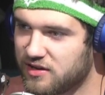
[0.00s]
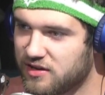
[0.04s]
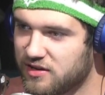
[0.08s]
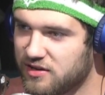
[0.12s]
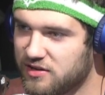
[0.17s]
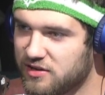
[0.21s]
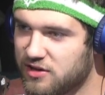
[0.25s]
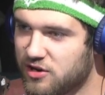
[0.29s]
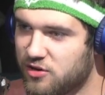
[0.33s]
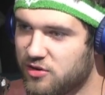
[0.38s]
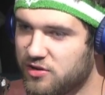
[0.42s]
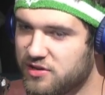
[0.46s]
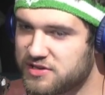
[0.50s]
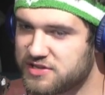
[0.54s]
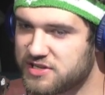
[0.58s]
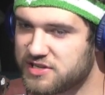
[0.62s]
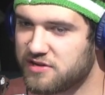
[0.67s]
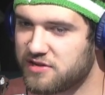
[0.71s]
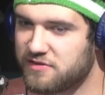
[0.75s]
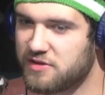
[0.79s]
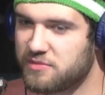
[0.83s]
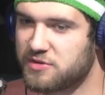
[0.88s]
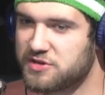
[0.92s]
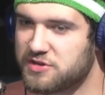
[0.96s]
Instead
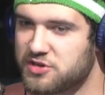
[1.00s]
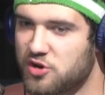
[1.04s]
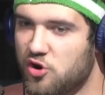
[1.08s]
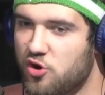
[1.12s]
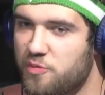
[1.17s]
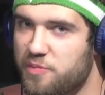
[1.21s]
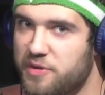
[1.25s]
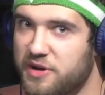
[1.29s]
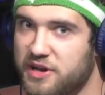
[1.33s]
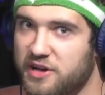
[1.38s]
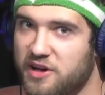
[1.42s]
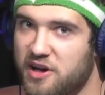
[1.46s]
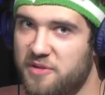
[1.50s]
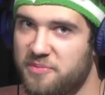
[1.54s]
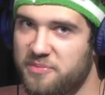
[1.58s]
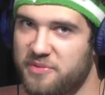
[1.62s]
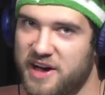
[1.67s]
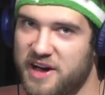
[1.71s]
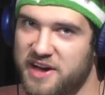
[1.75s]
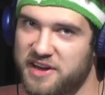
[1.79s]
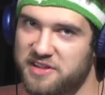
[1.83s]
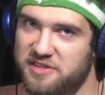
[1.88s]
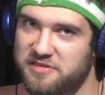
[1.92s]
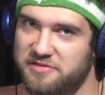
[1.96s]
of him just opening up
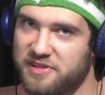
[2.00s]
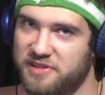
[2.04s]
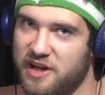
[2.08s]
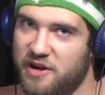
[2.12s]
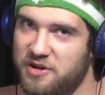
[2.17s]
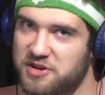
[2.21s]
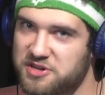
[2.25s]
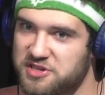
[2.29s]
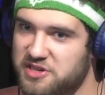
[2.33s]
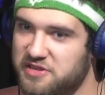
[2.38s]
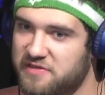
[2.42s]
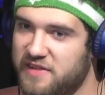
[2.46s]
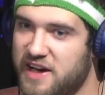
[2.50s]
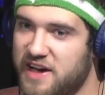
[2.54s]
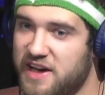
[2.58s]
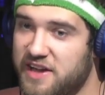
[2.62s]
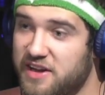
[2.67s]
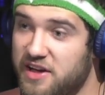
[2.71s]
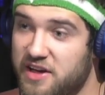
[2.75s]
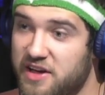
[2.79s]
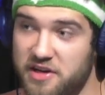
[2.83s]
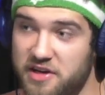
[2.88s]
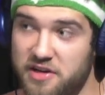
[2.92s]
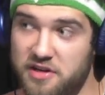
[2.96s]
out of the flower, he should have had
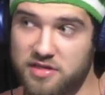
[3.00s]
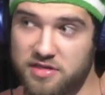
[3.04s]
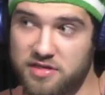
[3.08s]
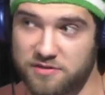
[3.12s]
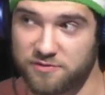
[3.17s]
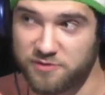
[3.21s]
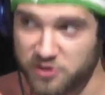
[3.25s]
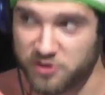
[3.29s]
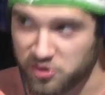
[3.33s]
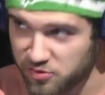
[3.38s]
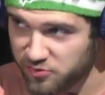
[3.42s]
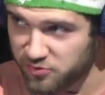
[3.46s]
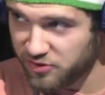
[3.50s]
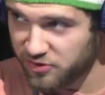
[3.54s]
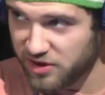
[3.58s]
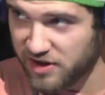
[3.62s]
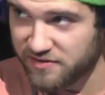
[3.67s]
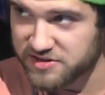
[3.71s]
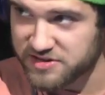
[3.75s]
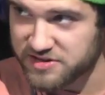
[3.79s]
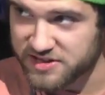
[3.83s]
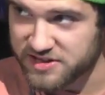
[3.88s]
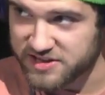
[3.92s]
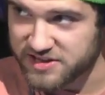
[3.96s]
3 new
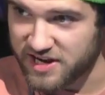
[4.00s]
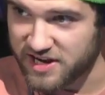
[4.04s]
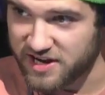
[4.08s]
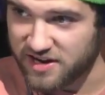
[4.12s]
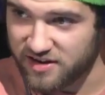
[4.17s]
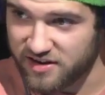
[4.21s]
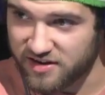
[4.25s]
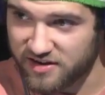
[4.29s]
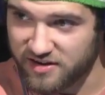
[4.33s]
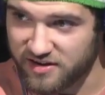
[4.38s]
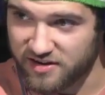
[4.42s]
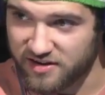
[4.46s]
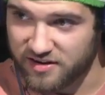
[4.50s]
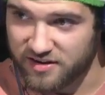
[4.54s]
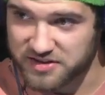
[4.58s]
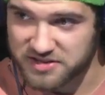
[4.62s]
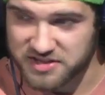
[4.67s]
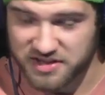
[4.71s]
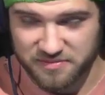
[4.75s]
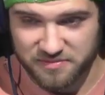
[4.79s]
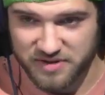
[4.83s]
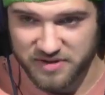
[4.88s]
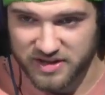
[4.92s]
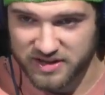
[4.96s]
flavors in his hand or
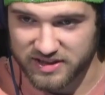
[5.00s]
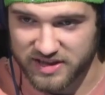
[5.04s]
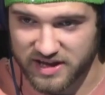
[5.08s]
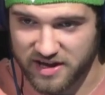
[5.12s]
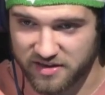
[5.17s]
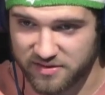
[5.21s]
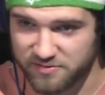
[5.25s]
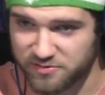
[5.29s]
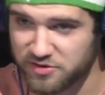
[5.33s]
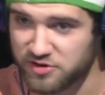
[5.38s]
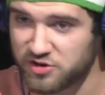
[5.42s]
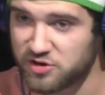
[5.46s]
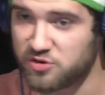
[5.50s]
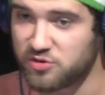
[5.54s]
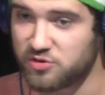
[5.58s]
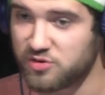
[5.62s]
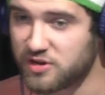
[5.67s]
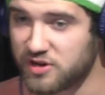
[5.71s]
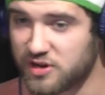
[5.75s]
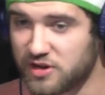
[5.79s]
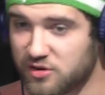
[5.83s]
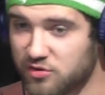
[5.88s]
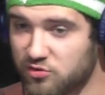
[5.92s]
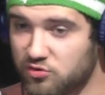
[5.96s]
something like that. 3 new
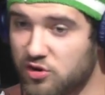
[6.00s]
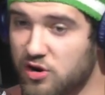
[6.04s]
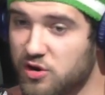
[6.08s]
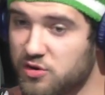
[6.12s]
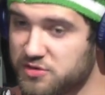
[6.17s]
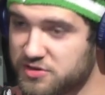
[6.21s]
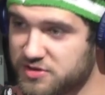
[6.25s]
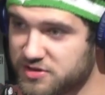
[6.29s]
roasts.